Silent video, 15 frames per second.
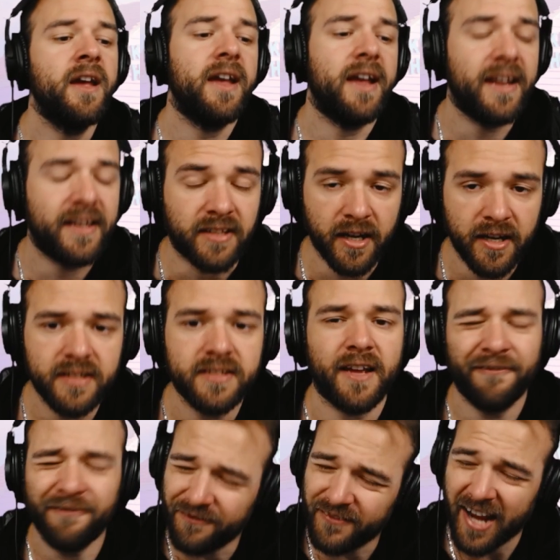it does
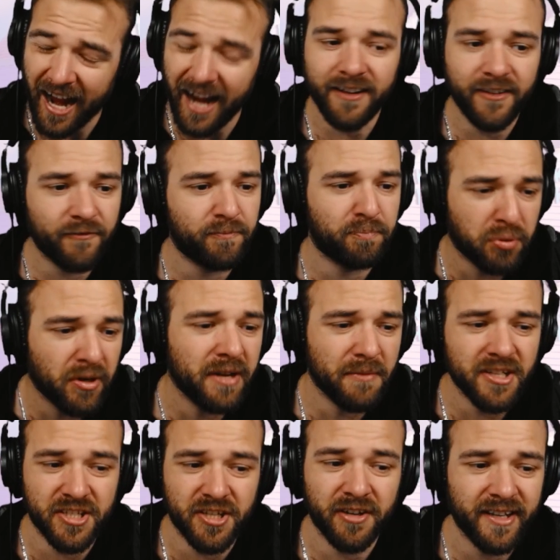kind of pretty
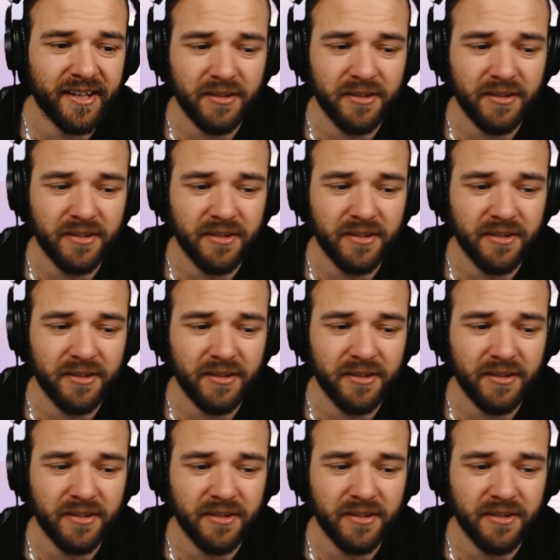much turn it